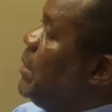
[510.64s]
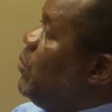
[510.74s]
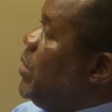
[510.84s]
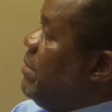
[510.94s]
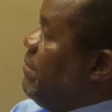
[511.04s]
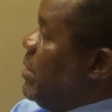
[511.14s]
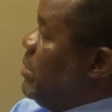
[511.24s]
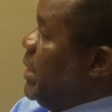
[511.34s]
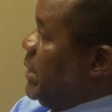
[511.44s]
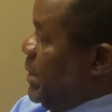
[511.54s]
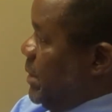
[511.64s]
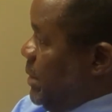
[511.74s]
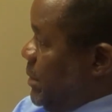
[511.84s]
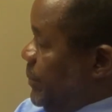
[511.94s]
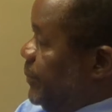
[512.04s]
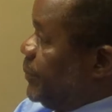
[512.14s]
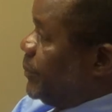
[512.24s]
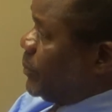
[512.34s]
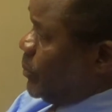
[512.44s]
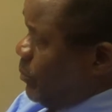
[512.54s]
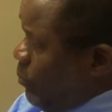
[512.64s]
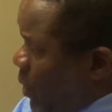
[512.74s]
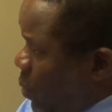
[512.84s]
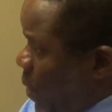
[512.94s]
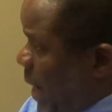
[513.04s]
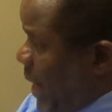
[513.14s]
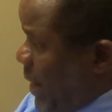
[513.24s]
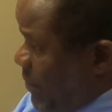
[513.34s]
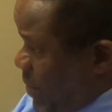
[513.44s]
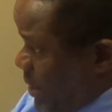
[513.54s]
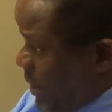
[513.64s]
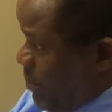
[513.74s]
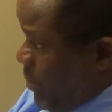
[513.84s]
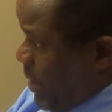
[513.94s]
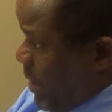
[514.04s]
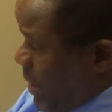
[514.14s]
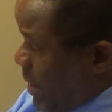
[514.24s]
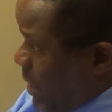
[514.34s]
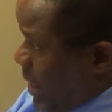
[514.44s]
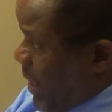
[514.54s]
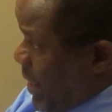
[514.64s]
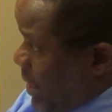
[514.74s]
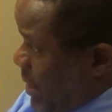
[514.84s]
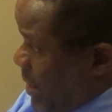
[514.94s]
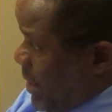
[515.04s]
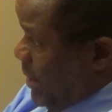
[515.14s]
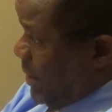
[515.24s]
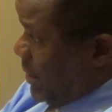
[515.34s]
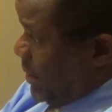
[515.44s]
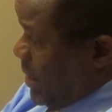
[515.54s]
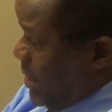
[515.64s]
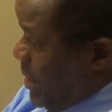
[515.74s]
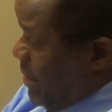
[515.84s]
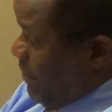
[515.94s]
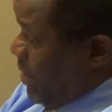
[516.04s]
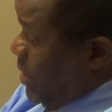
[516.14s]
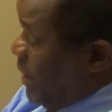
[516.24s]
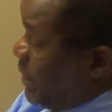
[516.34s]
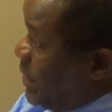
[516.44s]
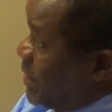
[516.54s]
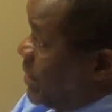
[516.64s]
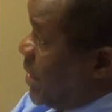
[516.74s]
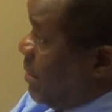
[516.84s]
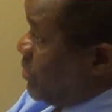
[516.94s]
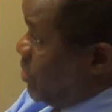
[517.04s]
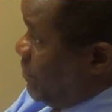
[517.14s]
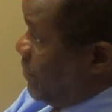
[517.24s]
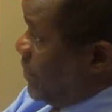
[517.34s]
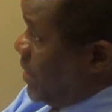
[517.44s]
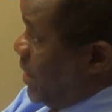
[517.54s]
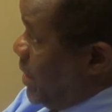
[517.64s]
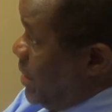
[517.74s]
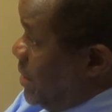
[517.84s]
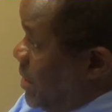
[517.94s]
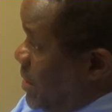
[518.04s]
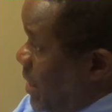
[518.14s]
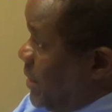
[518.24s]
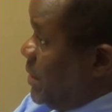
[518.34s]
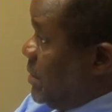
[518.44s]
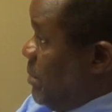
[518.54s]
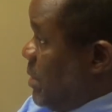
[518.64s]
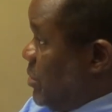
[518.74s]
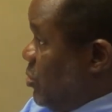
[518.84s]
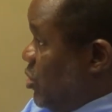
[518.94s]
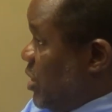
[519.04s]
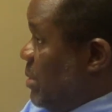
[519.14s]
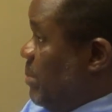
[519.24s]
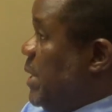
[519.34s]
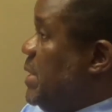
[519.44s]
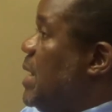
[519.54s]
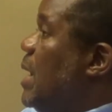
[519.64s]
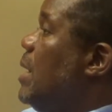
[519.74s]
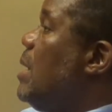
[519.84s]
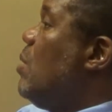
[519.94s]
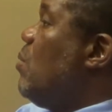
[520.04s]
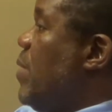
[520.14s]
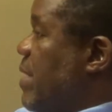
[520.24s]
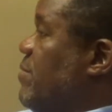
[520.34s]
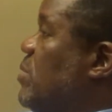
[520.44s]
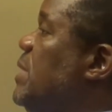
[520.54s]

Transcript: with the violators, where, for example, there is the violations in terms of the racism and social media. We have got